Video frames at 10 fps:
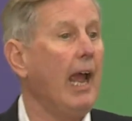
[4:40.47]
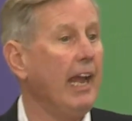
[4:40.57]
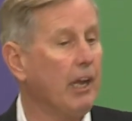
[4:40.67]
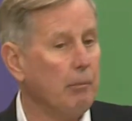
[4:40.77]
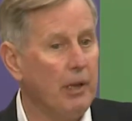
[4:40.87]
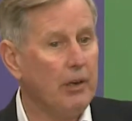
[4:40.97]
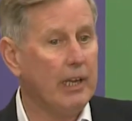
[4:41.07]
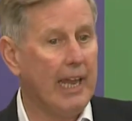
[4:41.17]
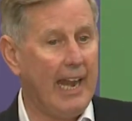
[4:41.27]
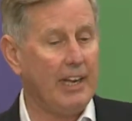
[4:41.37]
He
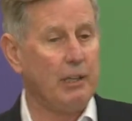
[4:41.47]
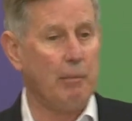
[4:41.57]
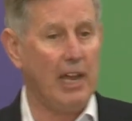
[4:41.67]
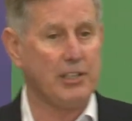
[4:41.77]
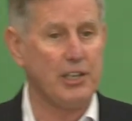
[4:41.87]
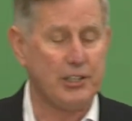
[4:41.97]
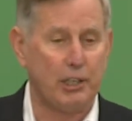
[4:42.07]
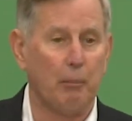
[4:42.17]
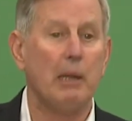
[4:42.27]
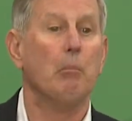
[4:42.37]
communicated the message
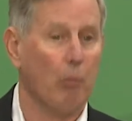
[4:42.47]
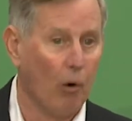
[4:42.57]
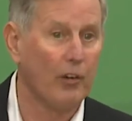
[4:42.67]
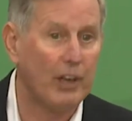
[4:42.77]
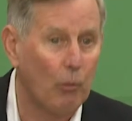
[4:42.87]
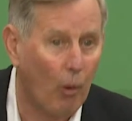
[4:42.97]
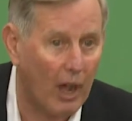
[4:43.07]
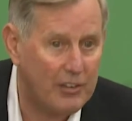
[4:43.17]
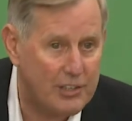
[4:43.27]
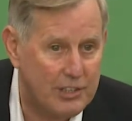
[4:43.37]
to me more than
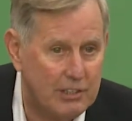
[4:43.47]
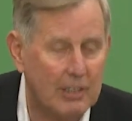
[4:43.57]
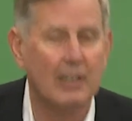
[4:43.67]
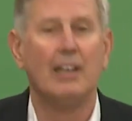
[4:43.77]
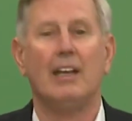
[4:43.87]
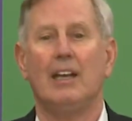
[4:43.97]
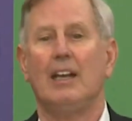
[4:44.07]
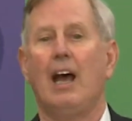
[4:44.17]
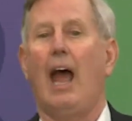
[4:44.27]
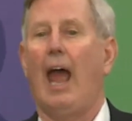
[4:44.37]
once,
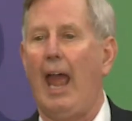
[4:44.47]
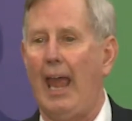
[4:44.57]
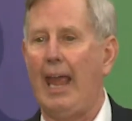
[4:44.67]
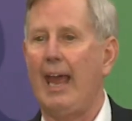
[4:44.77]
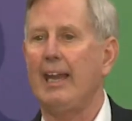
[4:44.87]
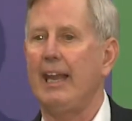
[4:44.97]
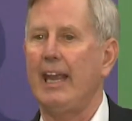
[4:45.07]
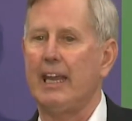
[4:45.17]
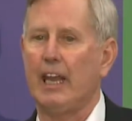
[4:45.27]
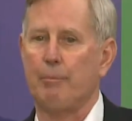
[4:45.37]
and
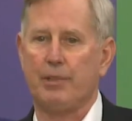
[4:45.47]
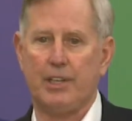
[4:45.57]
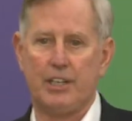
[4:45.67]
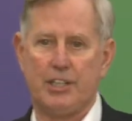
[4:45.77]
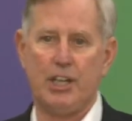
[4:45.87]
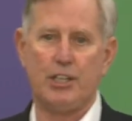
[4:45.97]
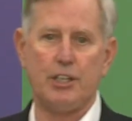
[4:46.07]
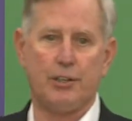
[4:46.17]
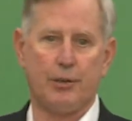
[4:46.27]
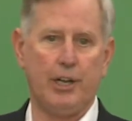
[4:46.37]
he kept the
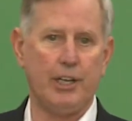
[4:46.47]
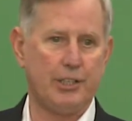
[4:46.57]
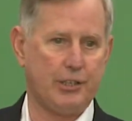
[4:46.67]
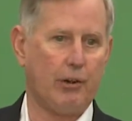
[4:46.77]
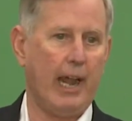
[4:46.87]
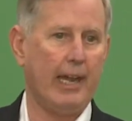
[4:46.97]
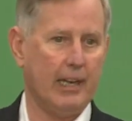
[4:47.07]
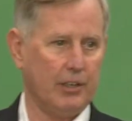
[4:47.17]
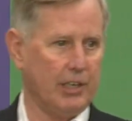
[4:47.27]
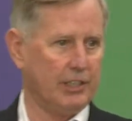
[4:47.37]
decision tree straight
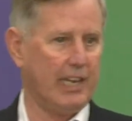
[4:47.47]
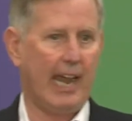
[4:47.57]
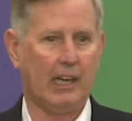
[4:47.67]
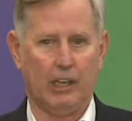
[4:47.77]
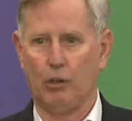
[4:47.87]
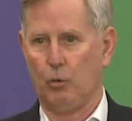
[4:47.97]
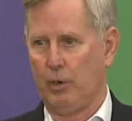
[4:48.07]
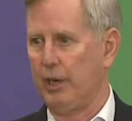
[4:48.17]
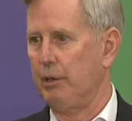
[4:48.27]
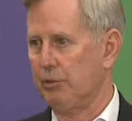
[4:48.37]
in exactly
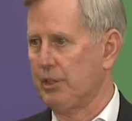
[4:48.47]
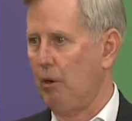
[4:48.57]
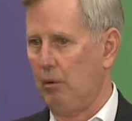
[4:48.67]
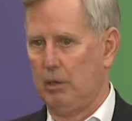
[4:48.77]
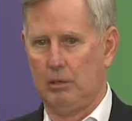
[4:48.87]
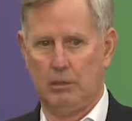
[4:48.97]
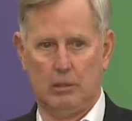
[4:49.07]
where he was going.